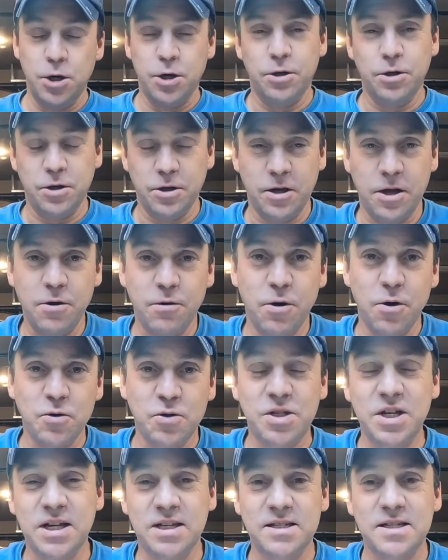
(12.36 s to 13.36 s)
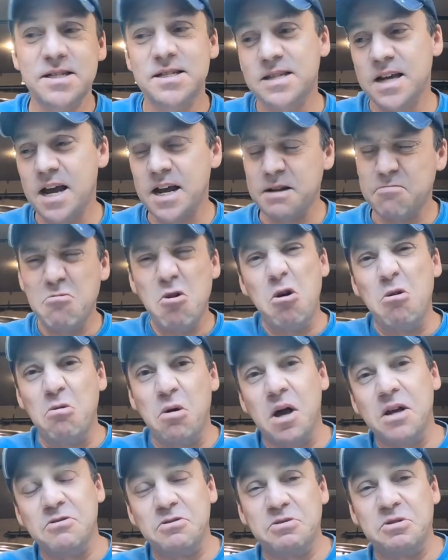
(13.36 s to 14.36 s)
uh, Hero 6 deciding, oh,
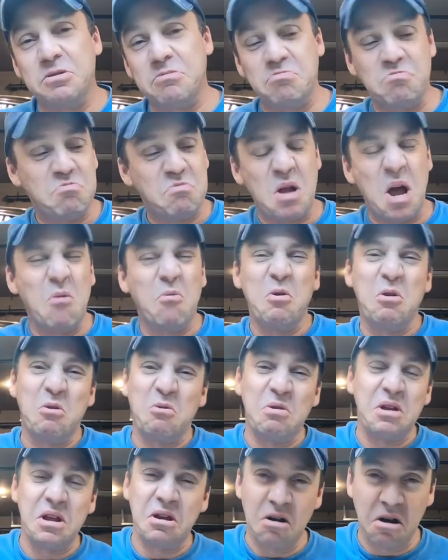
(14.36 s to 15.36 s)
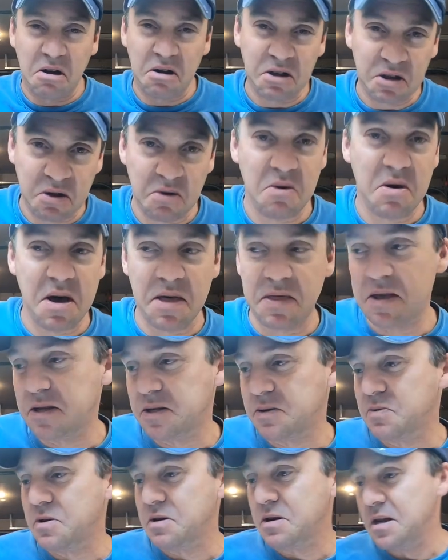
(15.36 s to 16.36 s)
I just, we don't need audio on
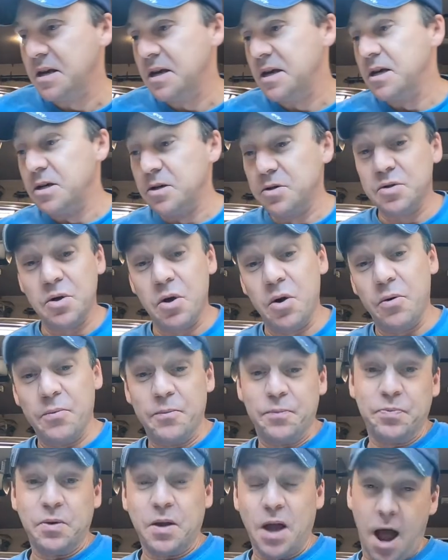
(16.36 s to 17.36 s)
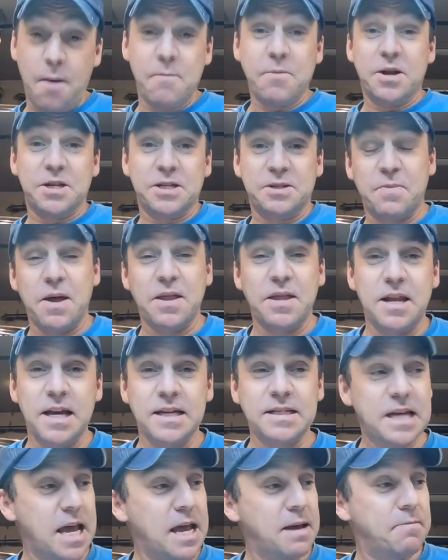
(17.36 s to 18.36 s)
this one. So I'm going to spend the
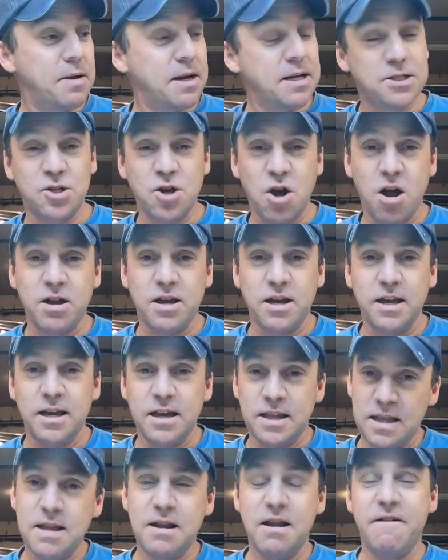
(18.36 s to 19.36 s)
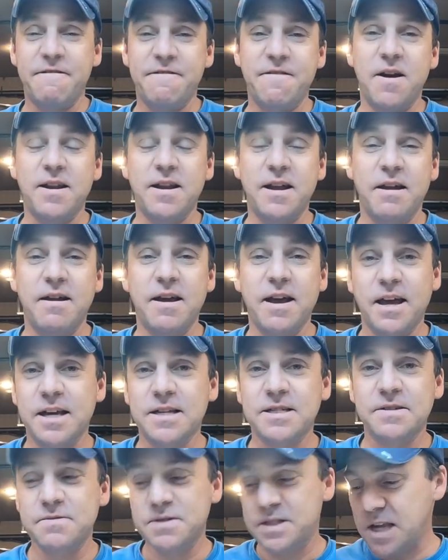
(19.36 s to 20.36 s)
next eight minutes talking and then I'll find out, I
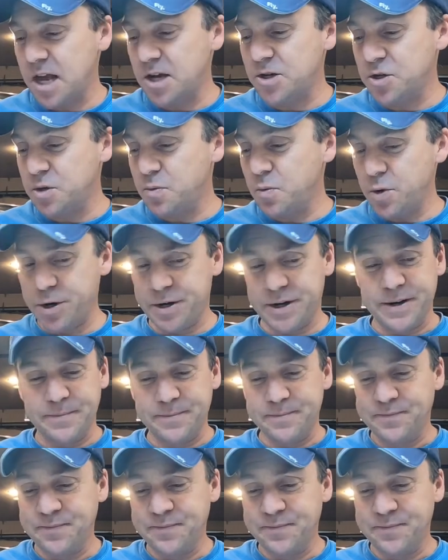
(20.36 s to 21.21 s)
guess, if it's actually working.